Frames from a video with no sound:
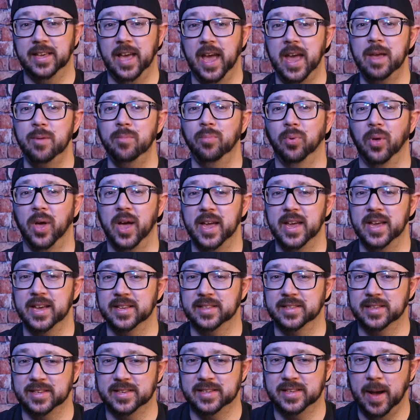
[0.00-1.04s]
Gameplay is
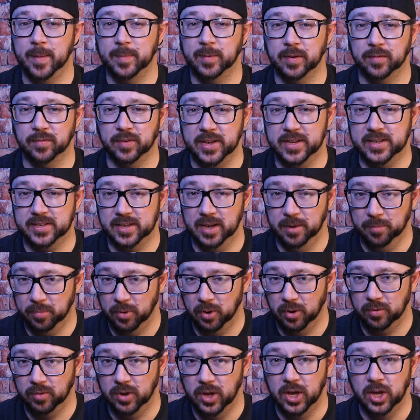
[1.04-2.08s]
deceptively
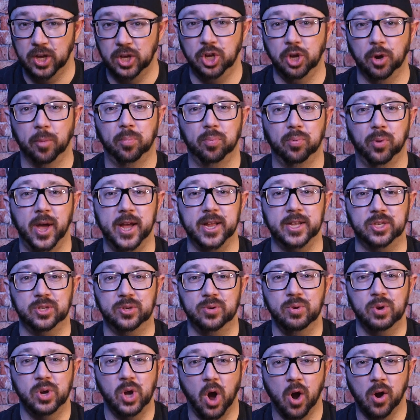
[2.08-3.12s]
simple. You'll play
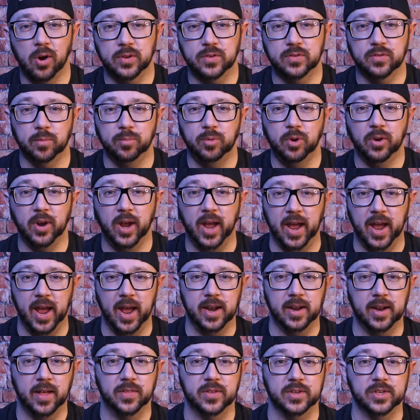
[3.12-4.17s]
2 cards from your
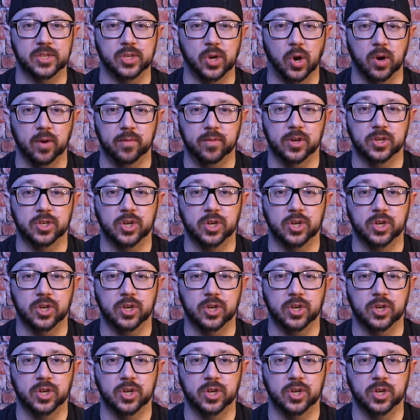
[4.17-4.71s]
hand at the start of your